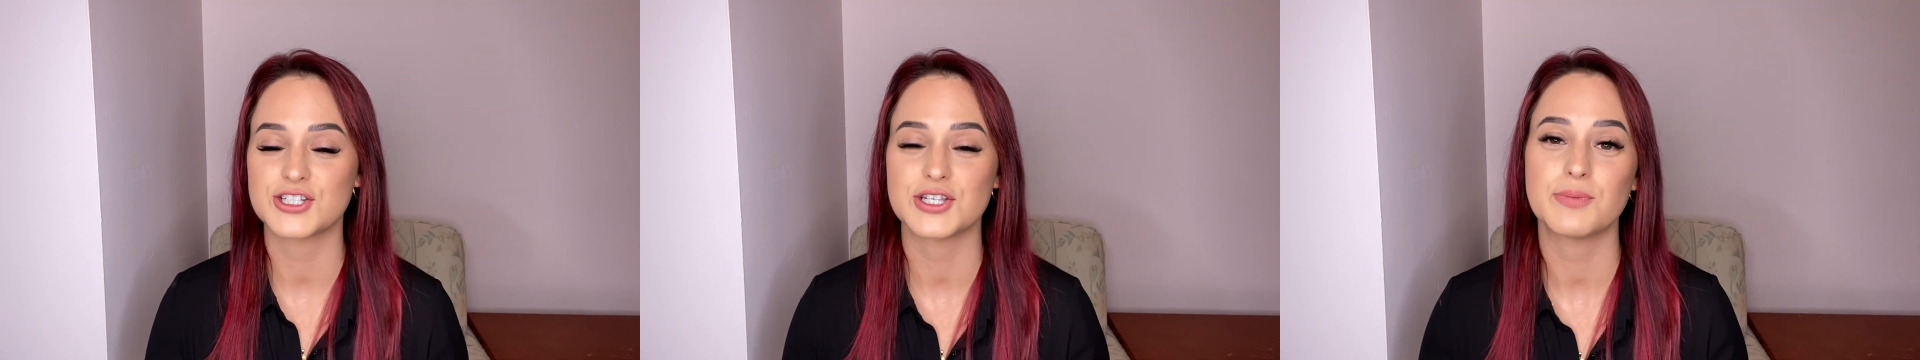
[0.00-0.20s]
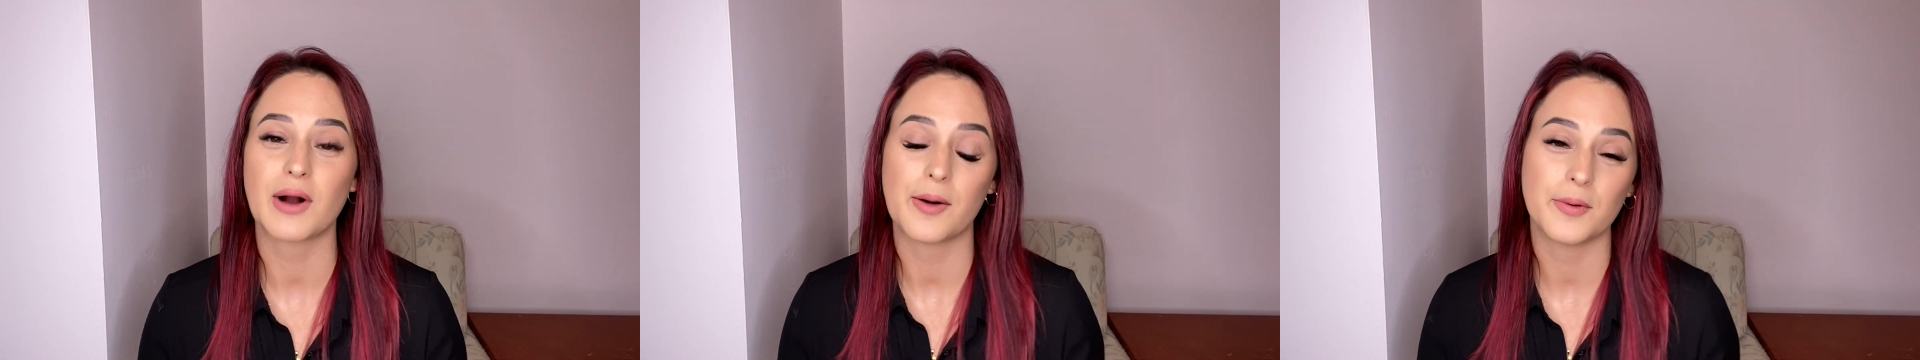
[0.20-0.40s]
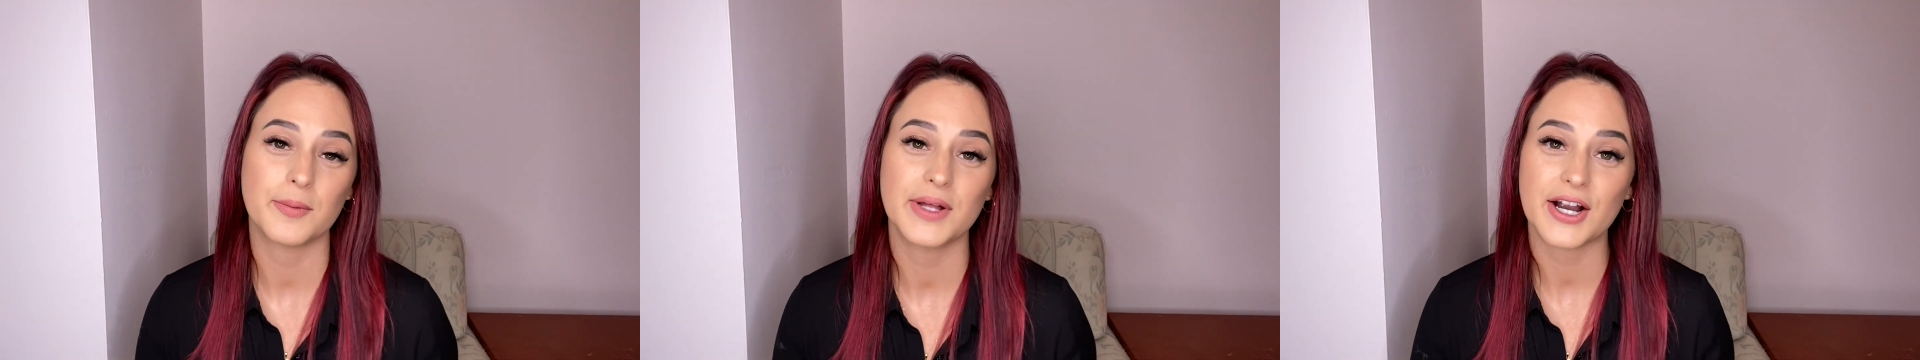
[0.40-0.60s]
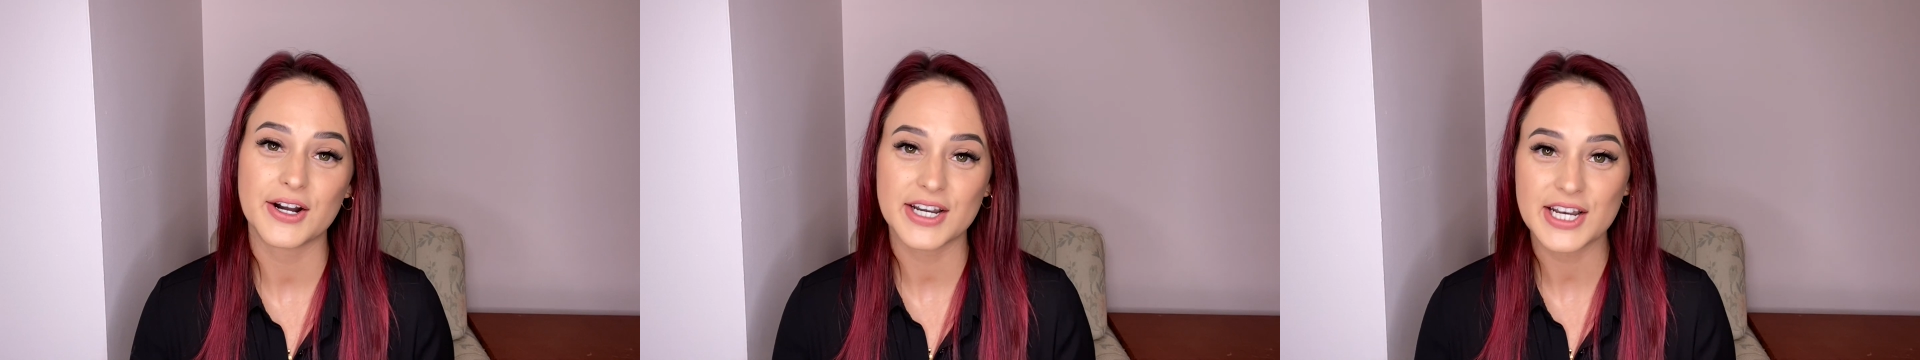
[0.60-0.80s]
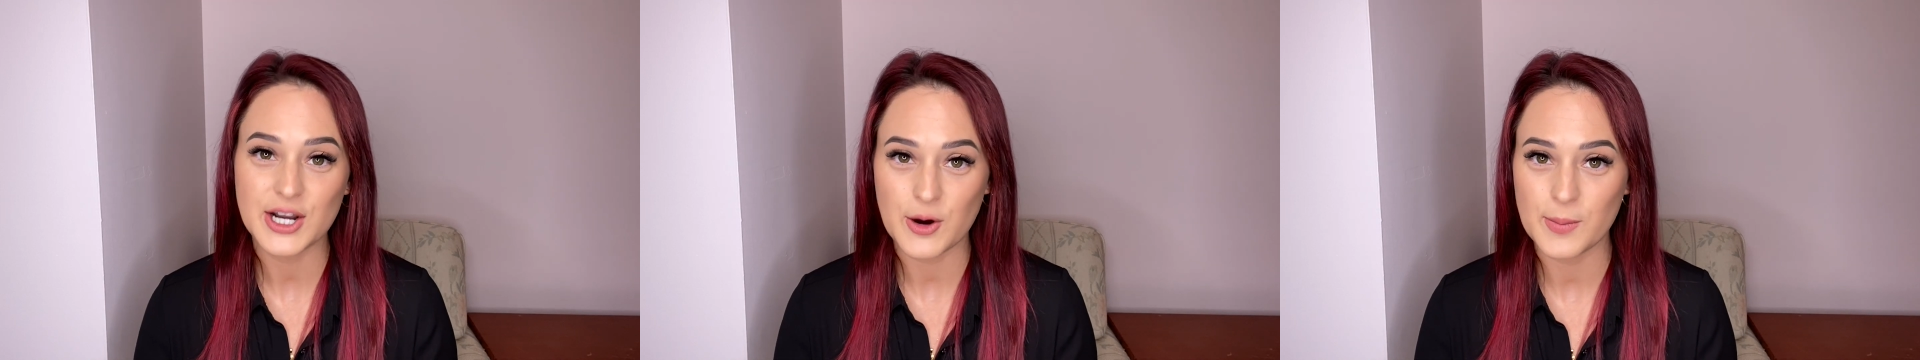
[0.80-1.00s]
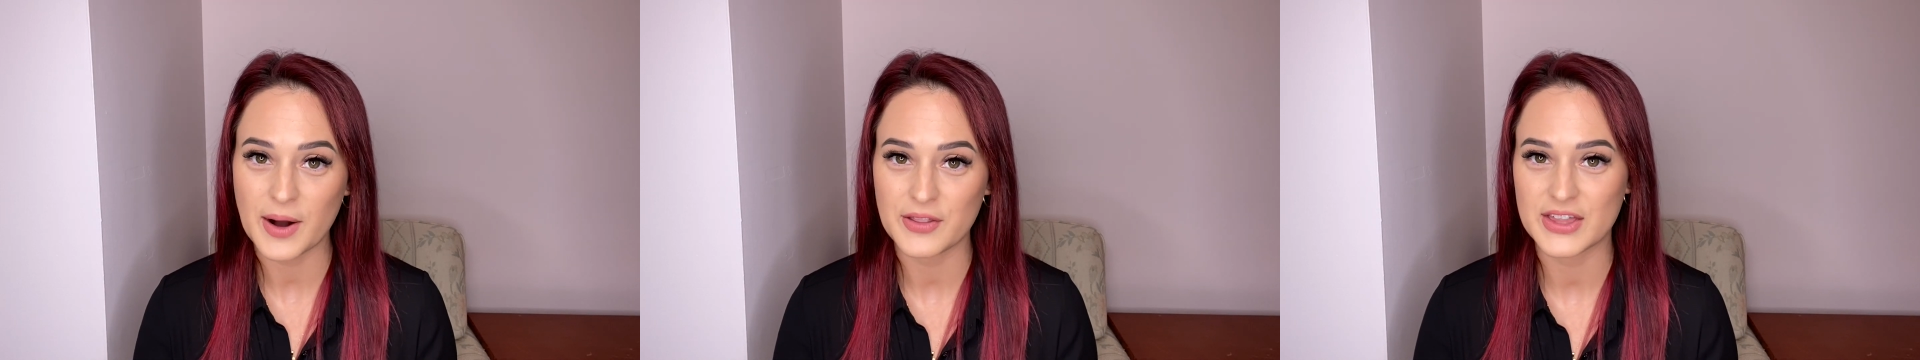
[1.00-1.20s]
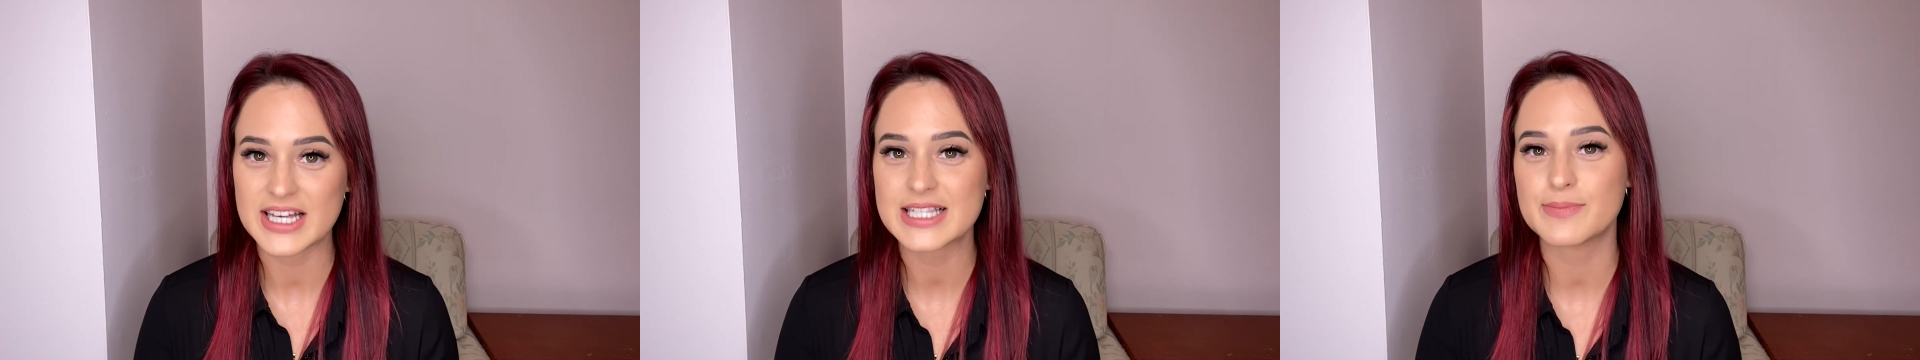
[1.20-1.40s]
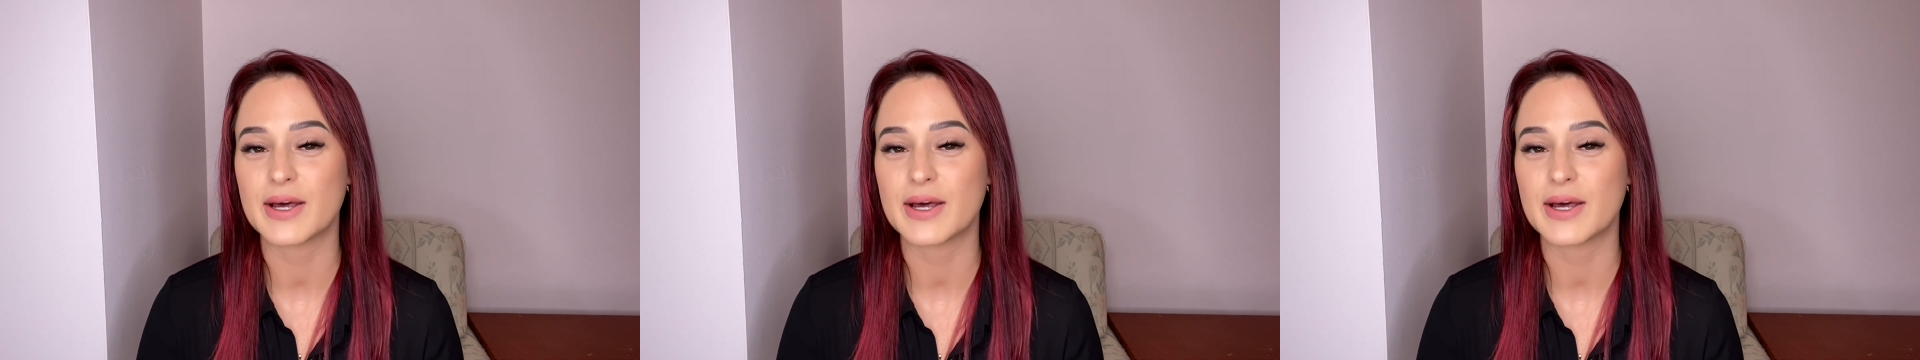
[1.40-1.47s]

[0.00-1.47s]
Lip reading: you probably already know about this,